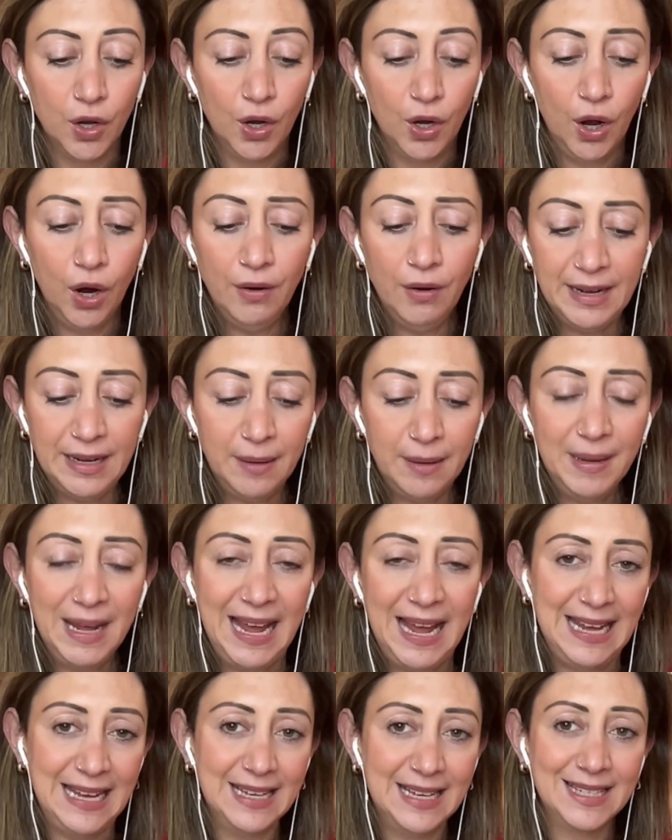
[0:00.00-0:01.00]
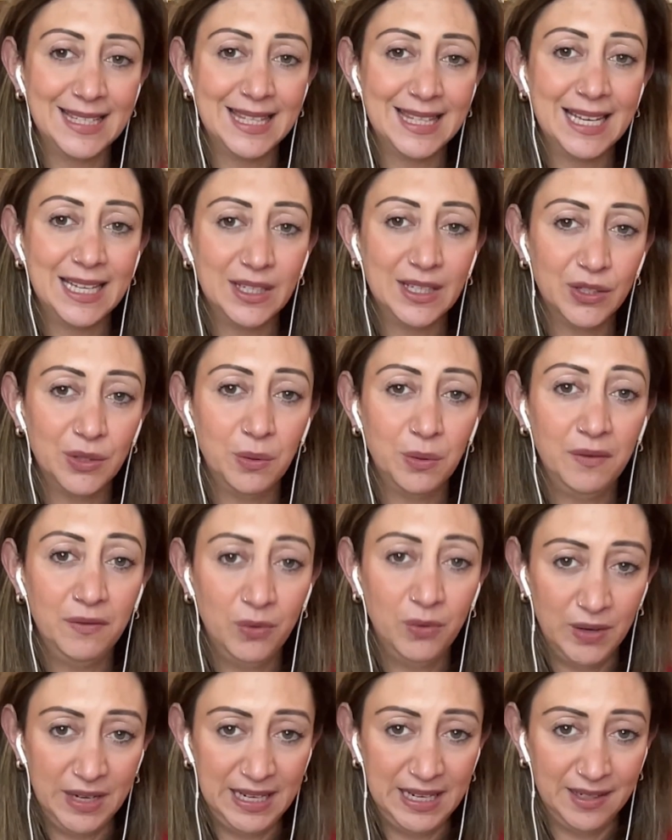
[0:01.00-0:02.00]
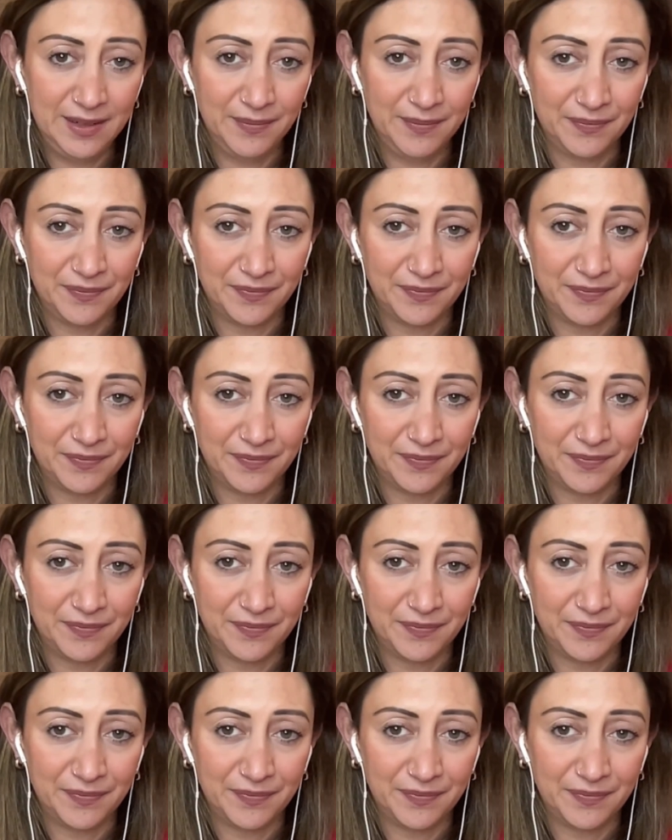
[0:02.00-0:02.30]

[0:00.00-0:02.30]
All right, number 8 is things to avoid.